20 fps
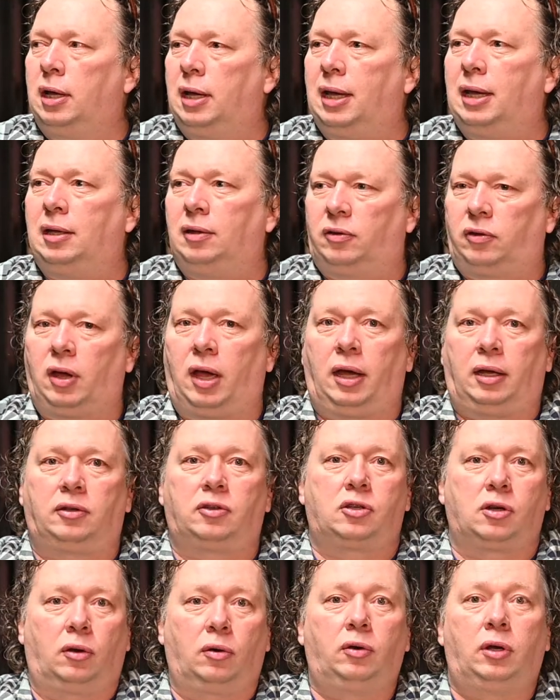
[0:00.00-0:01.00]

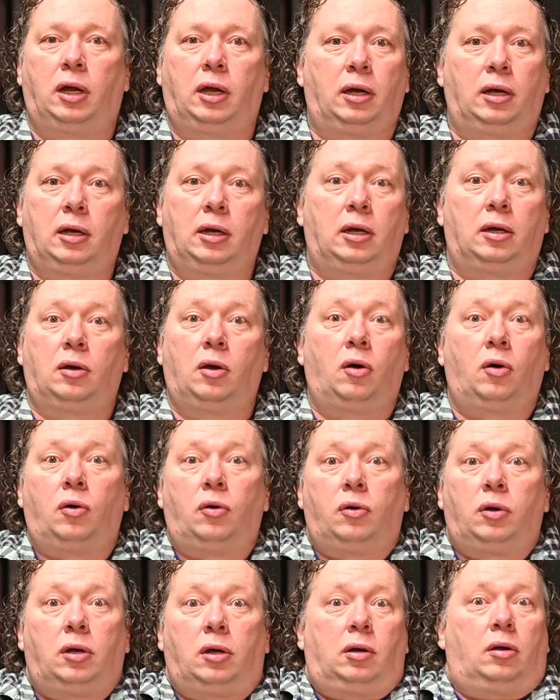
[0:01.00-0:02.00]
intact, so there are
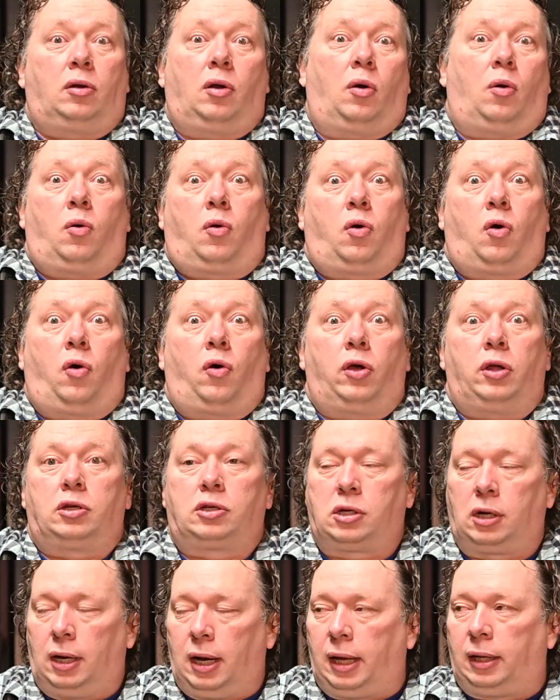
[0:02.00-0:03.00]
no koi
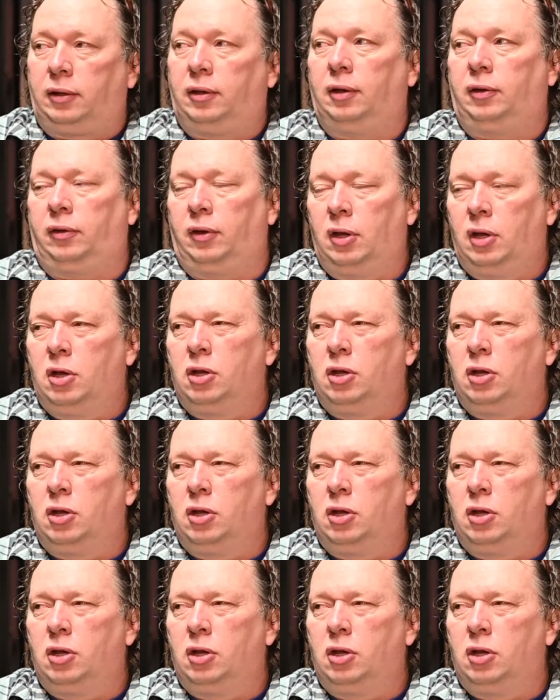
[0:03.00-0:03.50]
selected.